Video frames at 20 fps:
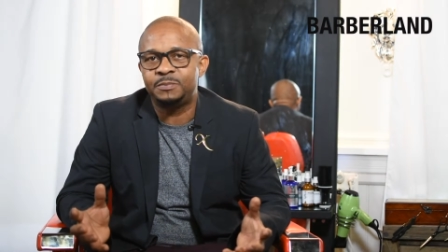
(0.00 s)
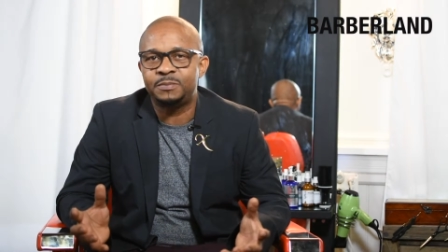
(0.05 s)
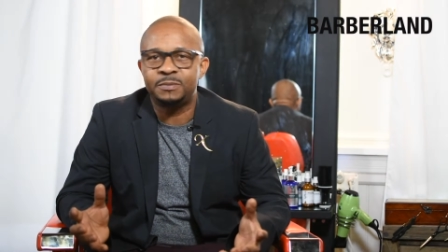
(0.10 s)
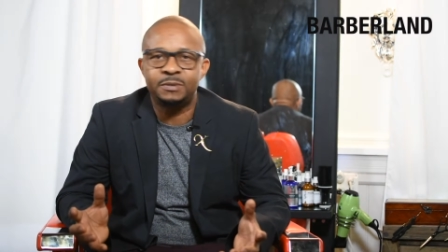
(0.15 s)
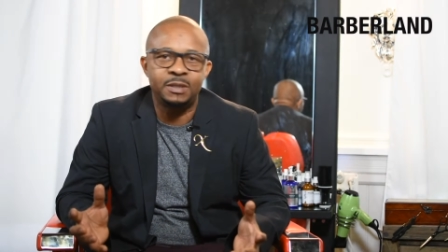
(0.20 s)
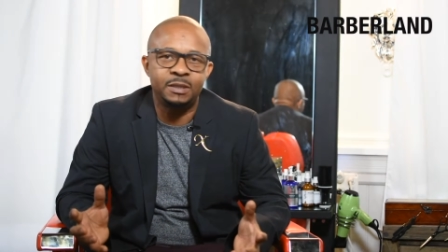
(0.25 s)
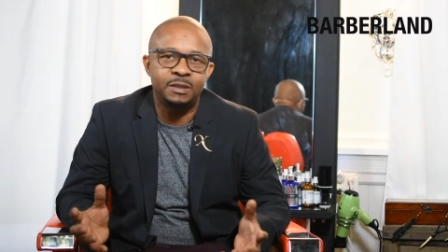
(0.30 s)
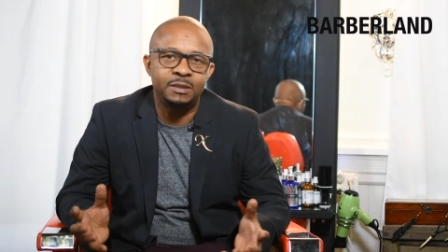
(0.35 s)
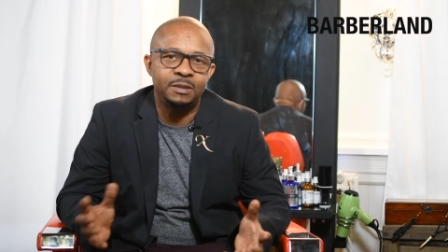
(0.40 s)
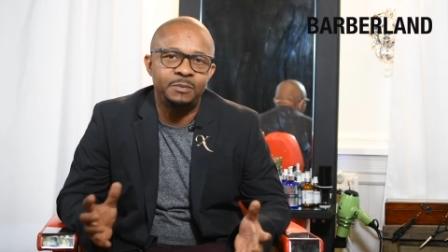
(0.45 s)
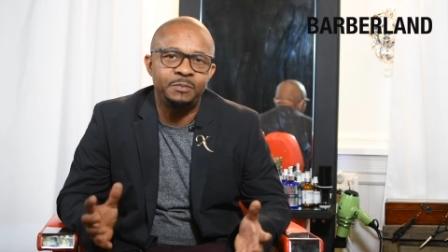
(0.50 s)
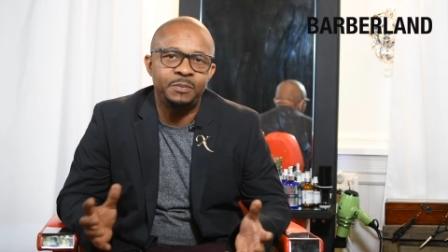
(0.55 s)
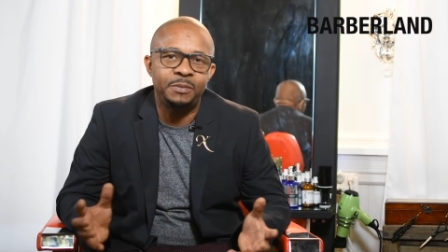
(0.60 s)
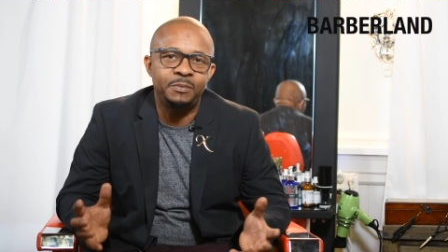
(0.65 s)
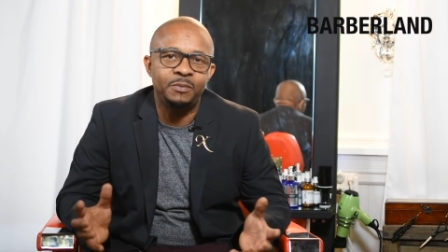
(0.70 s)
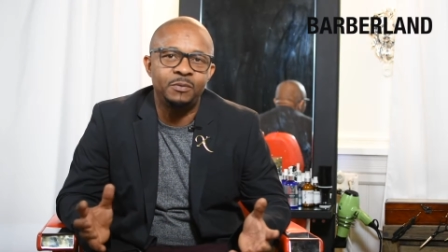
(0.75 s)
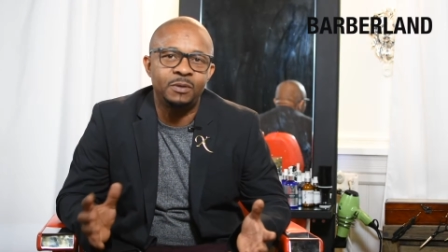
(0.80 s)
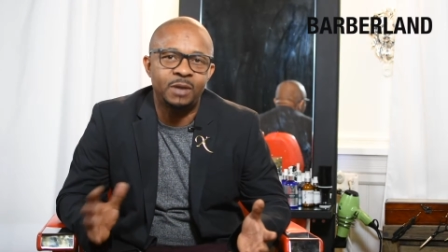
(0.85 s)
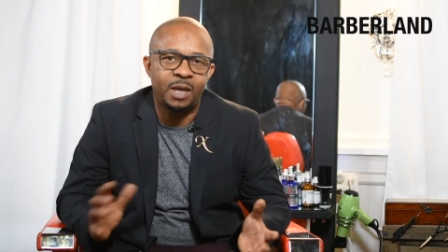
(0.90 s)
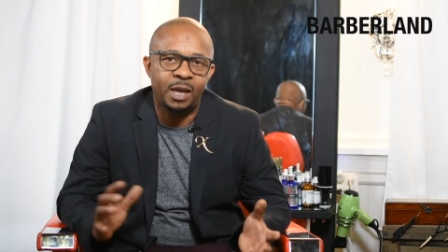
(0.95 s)
60
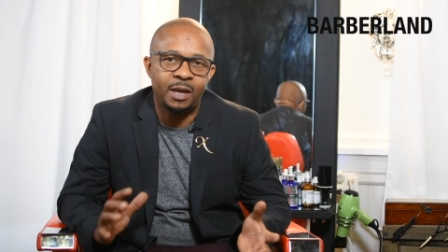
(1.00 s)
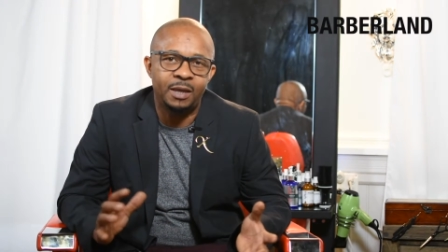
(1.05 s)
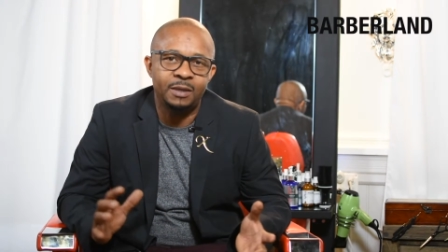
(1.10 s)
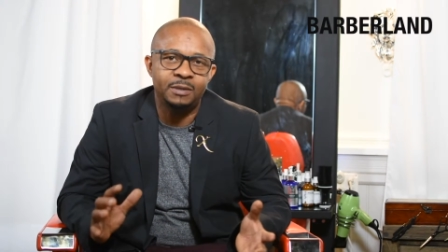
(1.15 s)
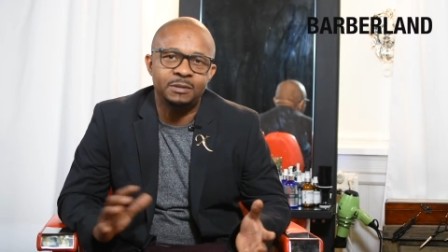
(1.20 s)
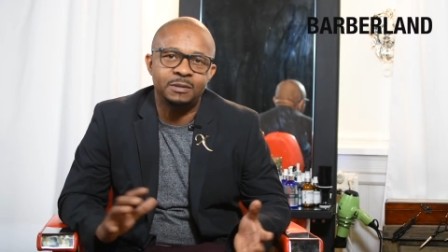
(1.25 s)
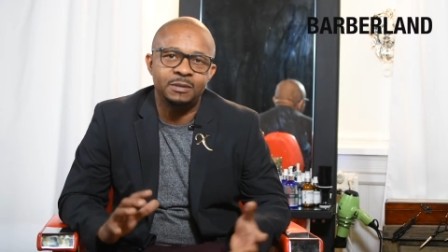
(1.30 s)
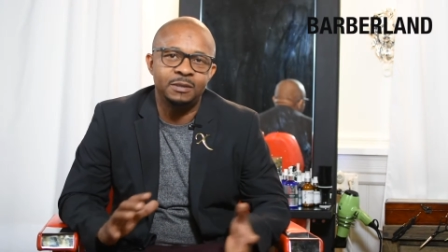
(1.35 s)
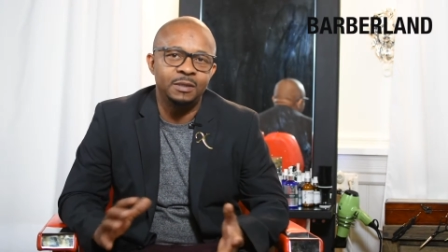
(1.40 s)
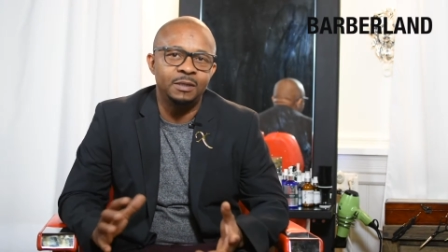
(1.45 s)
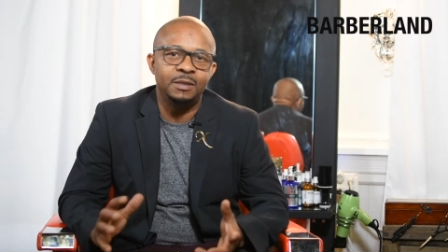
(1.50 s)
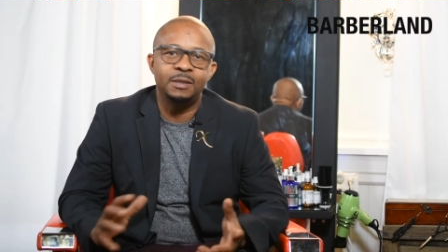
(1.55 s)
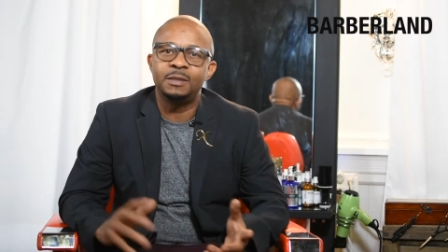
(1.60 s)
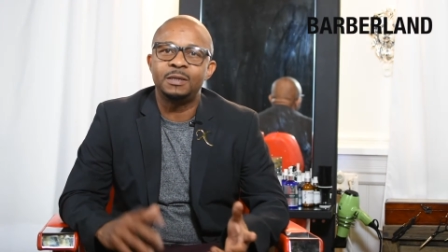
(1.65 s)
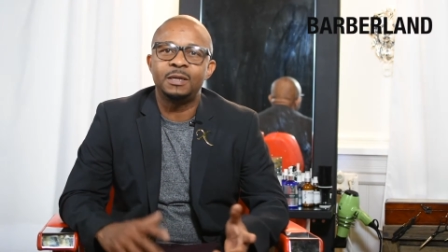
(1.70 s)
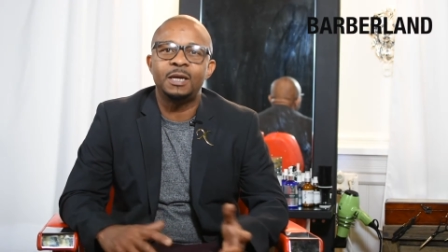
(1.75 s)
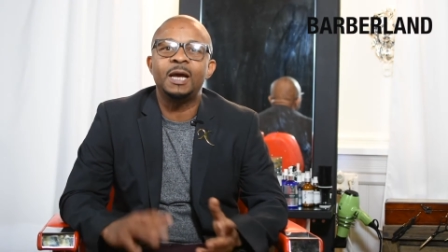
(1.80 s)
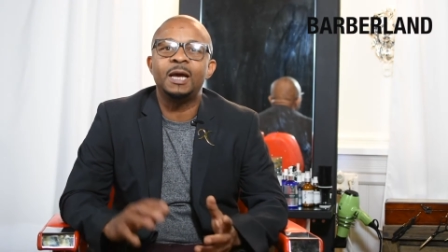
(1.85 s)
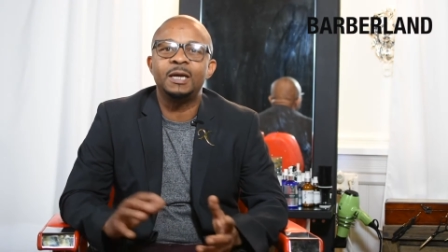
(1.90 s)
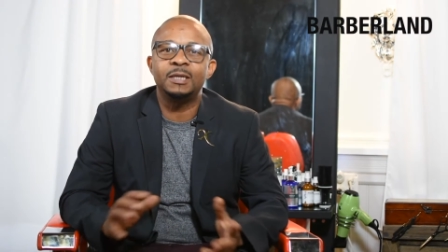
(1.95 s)
people cast,
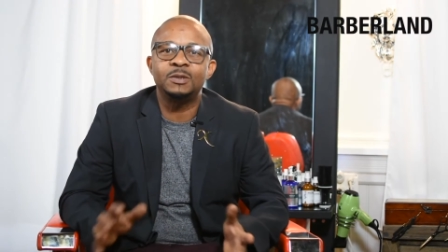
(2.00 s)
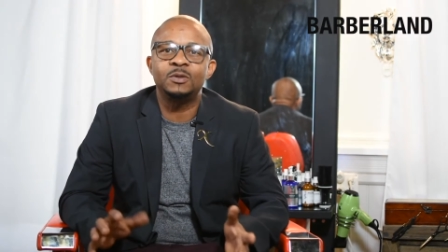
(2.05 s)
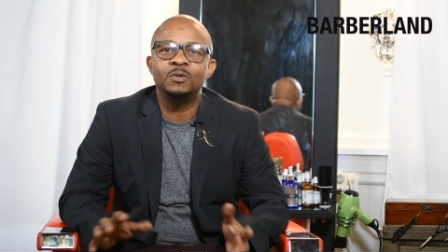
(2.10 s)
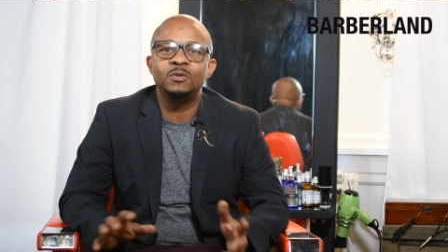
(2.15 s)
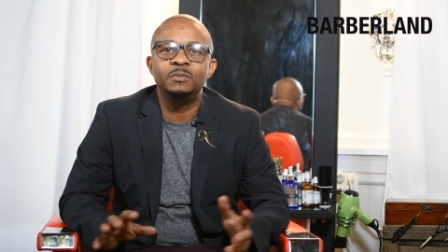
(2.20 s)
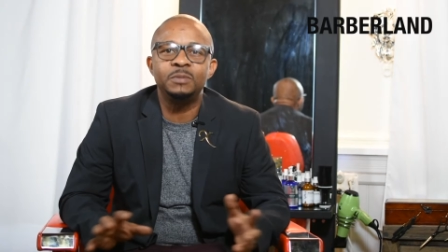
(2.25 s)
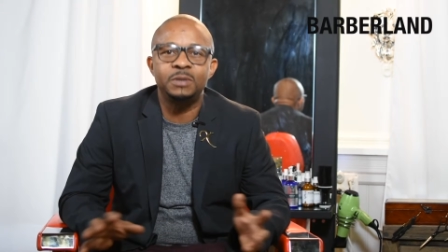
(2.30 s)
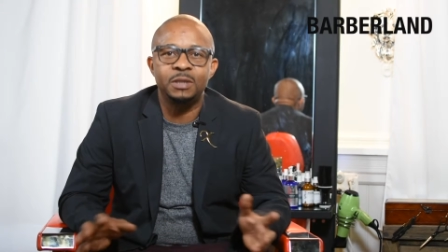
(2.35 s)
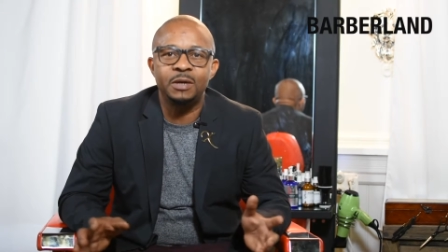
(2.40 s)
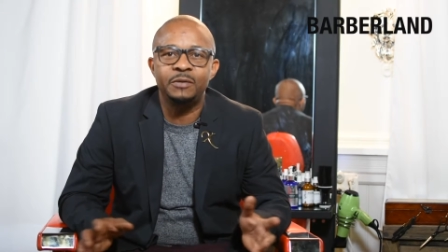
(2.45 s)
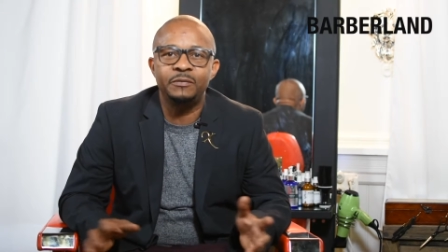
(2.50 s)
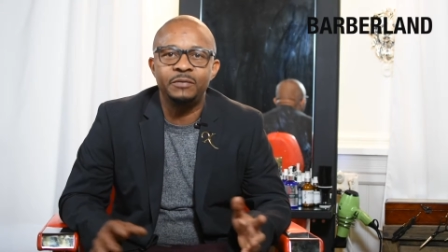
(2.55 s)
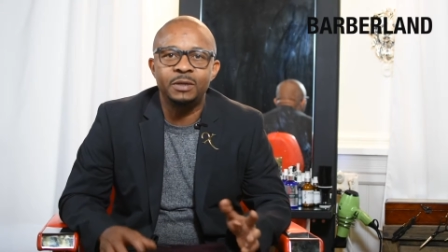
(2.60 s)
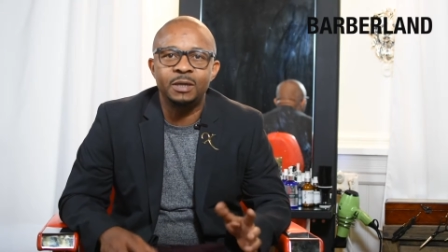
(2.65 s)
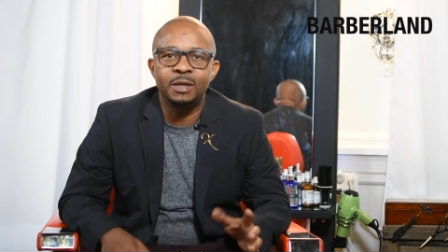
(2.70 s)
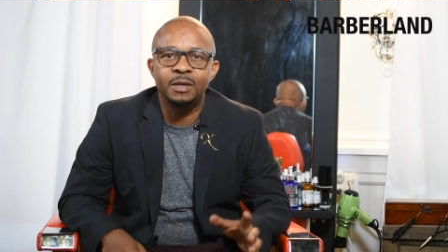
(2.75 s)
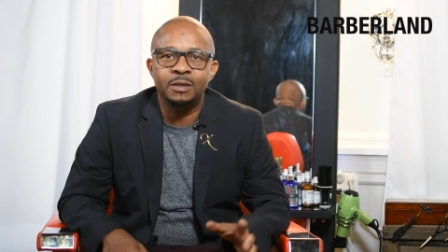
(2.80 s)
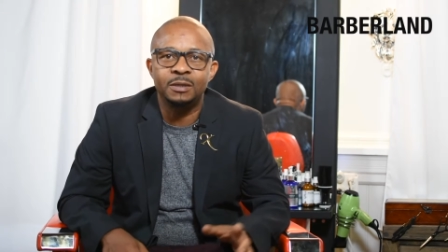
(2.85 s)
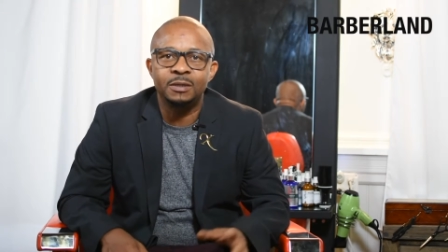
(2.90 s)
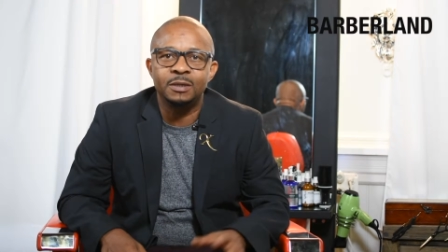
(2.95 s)
costumes and
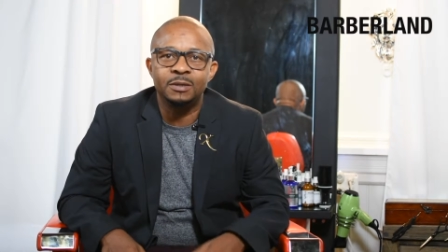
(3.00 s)
everything.